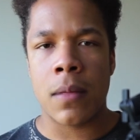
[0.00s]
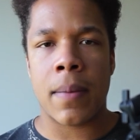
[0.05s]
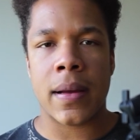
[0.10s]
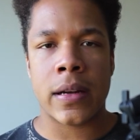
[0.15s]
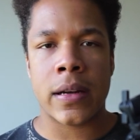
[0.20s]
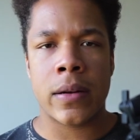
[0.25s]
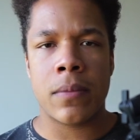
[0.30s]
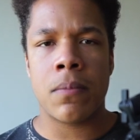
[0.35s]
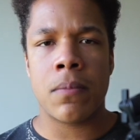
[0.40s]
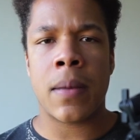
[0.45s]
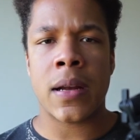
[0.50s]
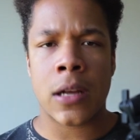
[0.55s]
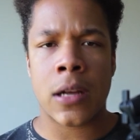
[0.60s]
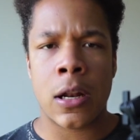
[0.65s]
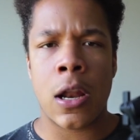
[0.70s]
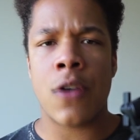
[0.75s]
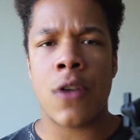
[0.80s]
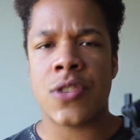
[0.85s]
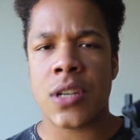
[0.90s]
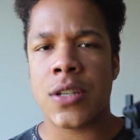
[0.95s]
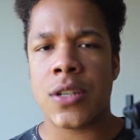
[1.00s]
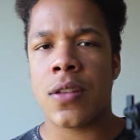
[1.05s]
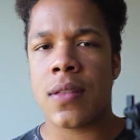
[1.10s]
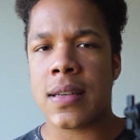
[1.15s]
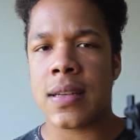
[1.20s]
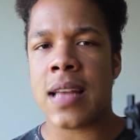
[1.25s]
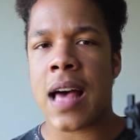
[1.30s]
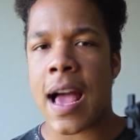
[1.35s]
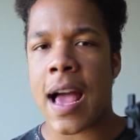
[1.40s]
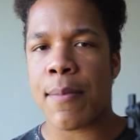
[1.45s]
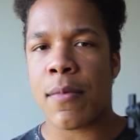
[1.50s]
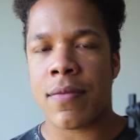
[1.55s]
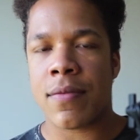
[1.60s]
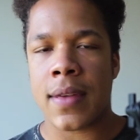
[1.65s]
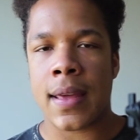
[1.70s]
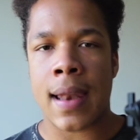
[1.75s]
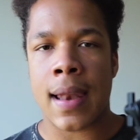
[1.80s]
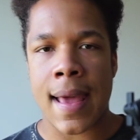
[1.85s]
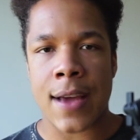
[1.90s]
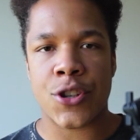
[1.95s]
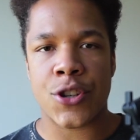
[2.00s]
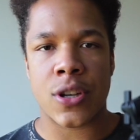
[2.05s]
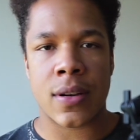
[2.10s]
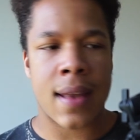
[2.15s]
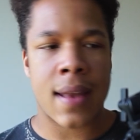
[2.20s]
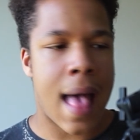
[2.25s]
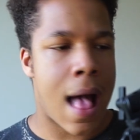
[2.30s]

but closer to the time of the election.